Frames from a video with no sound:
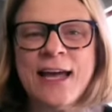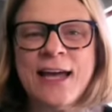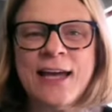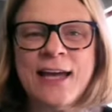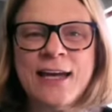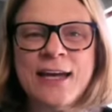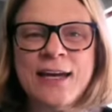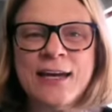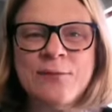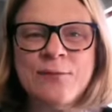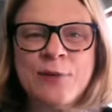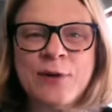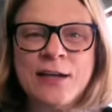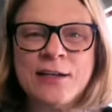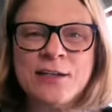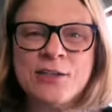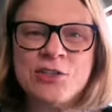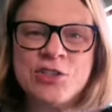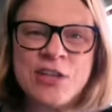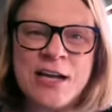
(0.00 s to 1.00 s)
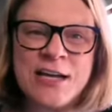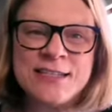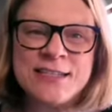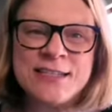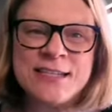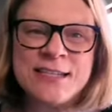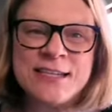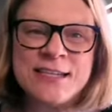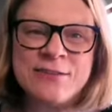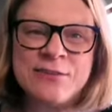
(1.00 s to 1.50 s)
and Brandon
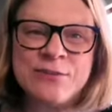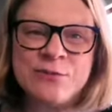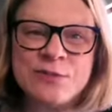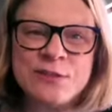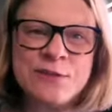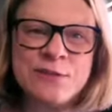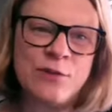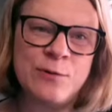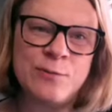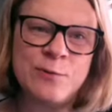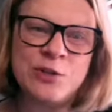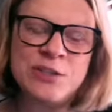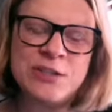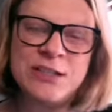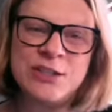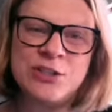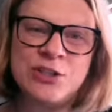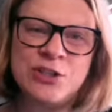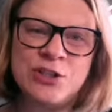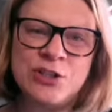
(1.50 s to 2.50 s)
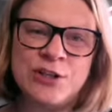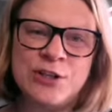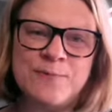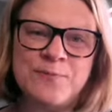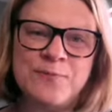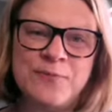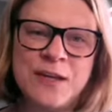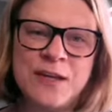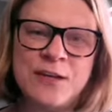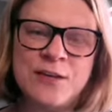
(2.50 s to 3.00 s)
Johnson, who is a former teacher
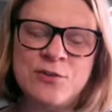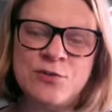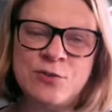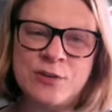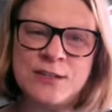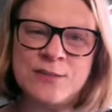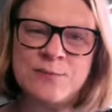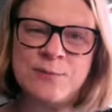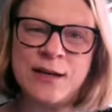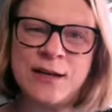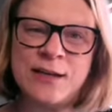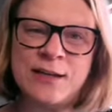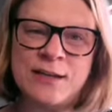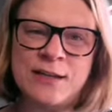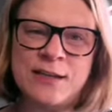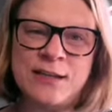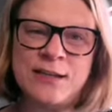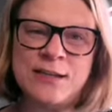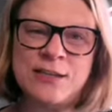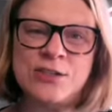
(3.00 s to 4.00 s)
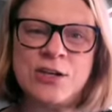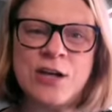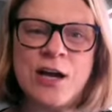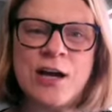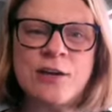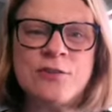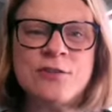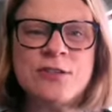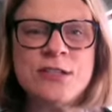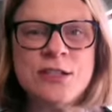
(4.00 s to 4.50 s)
endorsed by the
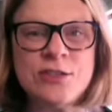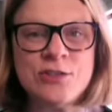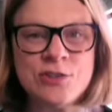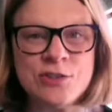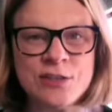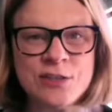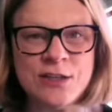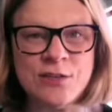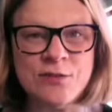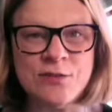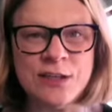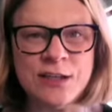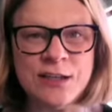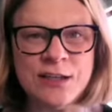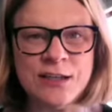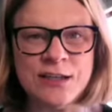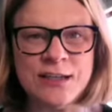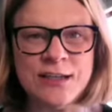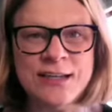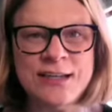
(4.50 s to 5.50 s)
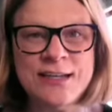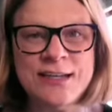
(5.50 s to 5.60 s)
Chicago Teachers Union.